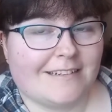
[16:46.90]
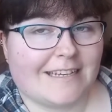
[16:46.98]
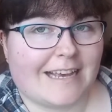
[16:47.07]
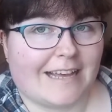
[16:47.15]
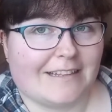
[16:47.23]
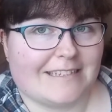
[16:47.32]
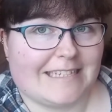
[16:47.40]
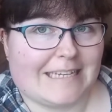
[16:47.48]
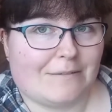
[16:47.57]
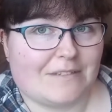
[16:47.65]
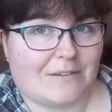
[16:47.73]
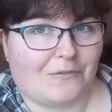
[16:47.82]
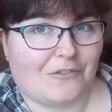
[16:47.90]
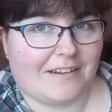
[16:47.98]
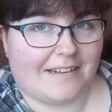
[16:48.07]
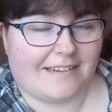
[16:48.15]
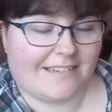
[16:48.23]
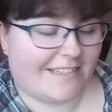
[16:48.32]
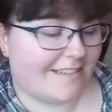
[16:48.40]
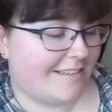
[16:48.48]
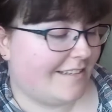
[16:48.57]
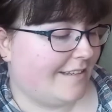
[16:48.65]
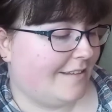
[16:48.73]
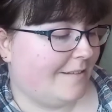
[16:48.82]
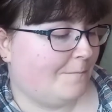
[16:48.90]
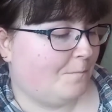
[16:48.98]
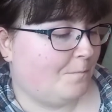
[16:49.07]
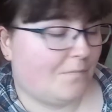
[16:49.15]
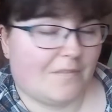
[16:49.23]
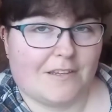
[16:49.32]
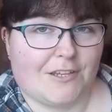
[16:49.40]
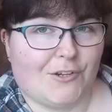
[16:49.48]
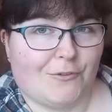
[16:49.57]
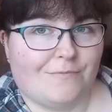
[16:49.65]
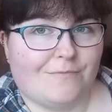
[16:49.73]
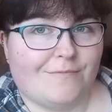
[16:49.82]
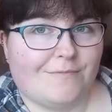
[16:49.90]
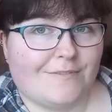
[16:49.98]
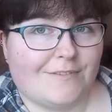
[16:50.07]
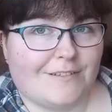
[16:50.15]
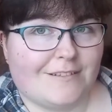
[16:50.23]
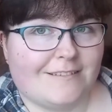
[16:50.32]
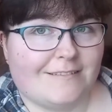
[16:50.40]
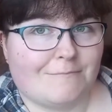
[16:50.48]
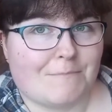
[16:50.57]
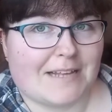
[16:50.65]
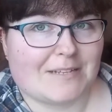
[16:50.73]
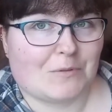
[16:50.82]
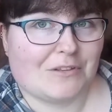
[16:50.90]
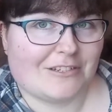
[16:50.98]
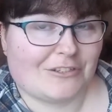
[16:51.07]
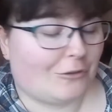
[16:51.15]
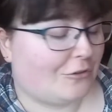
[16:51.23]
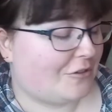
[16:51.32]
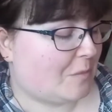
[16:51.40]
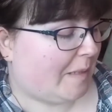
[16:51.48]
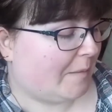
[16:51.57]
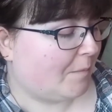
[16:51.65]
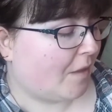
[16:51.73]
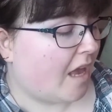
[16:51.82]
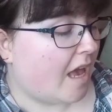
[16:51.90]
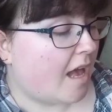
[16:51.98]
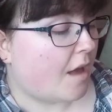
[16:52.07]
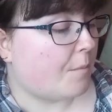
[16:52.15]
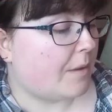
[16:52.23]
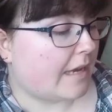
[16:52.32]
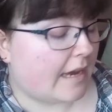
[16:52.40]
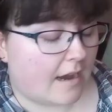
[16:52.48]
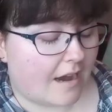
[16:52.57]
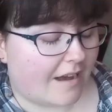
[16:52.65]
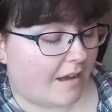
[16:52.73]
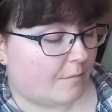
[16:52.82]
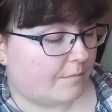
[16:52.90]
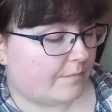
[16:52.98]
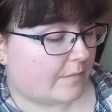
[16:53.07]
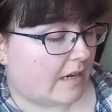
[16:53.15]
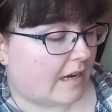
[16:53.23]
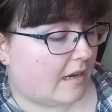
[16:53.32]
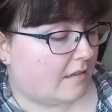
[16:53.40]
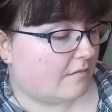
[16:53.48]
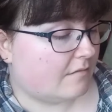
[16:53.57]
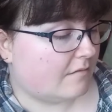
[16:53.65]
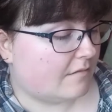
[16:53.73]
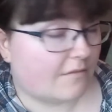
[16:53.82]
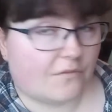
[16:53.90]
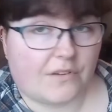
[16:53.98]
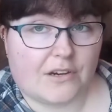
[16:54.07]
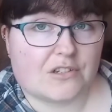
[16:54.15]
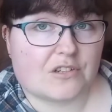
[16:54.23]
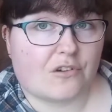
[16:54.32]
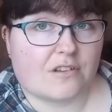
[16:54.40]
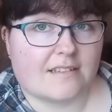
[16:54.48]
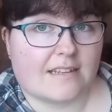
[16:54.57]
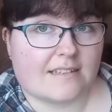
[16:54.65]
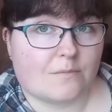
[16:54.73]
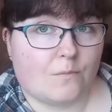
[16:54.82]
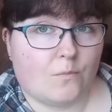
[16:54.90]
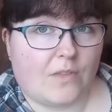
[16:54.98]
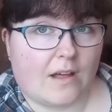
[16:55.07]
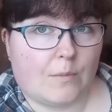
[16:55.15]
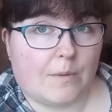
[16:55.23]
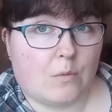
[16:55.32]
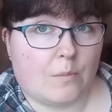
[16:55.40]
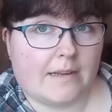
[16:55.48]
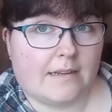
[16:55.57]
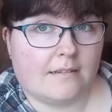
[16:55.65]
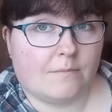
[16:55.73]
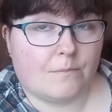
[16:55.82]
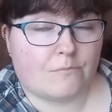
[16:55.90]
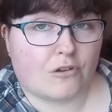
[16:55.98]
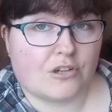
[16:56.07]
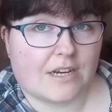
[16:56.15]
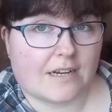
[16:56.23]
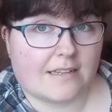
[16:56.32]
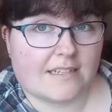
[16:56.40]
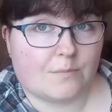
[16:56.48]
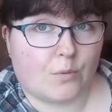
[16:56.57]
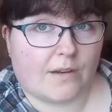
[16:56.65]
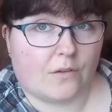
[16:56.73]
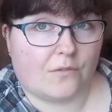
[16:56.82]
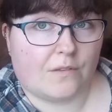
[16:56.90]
cut the sleeves different and yeah, mess with the shoulders a bit. But yeah, fingers crossed that'll be what my project at this point of